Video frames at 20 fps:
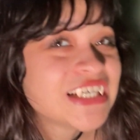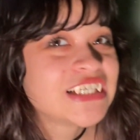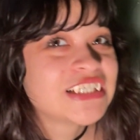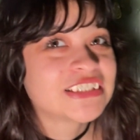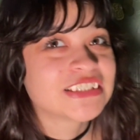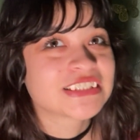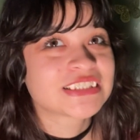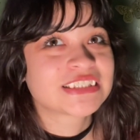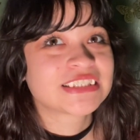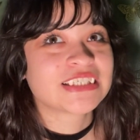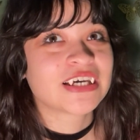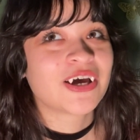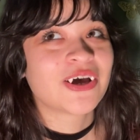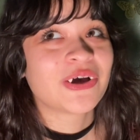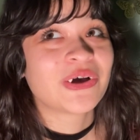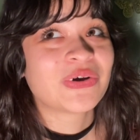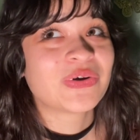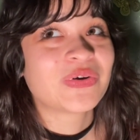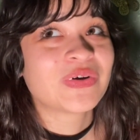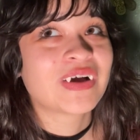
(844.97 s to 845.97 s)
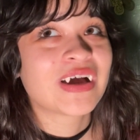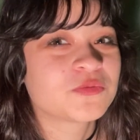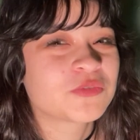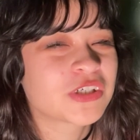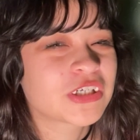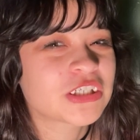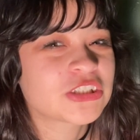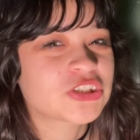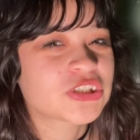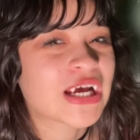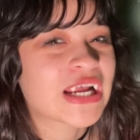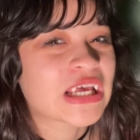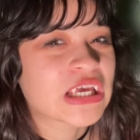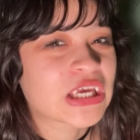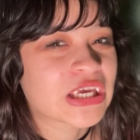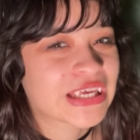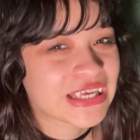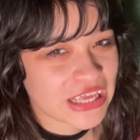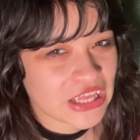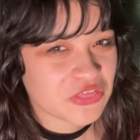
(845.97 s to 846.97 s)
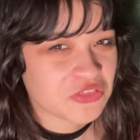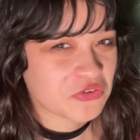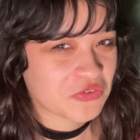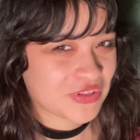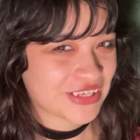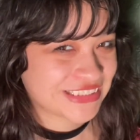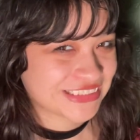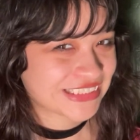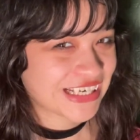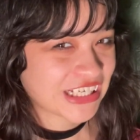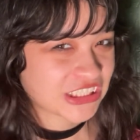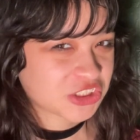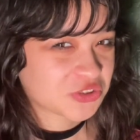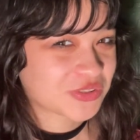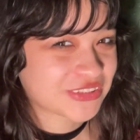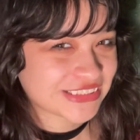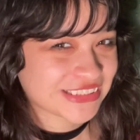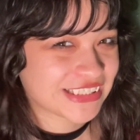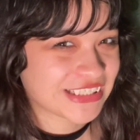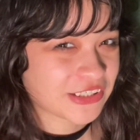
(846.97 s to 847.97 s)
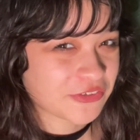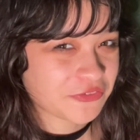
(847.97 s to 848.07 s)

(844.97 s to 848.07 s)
So we're gonna try to get through these next ones a little